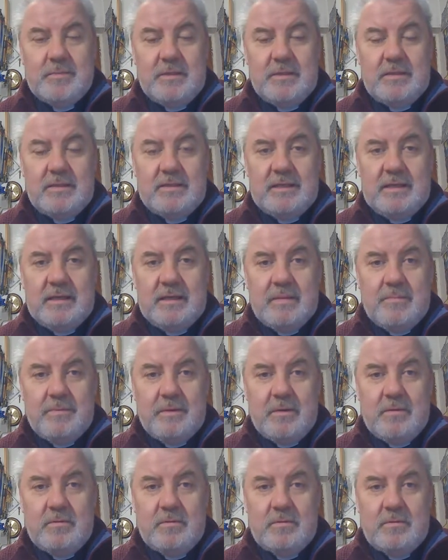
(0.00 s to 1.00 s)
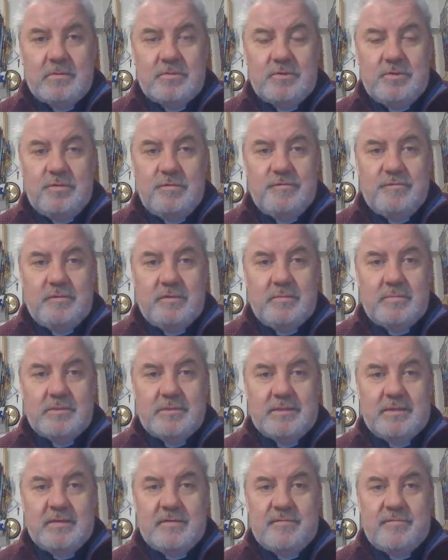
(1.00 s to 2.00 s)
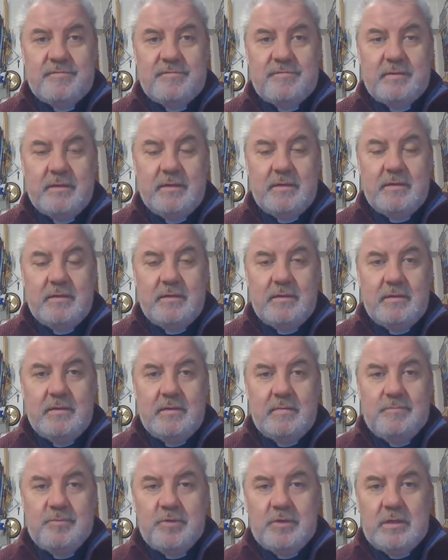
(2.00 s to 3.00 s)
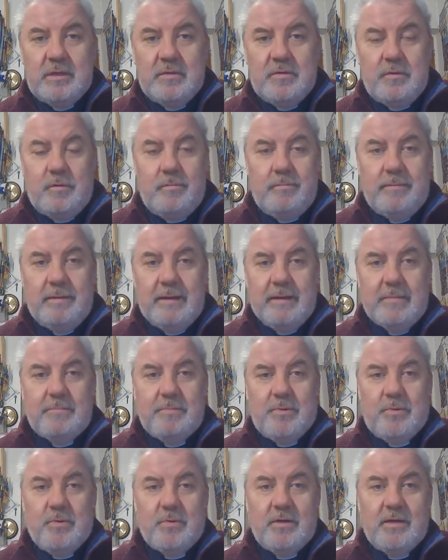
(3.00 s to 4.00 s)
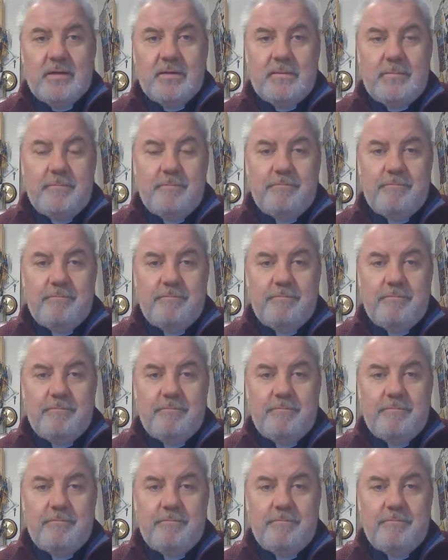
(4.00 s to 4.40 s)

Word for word: but they'd take a pound or two for themselves and put it in their own back pocket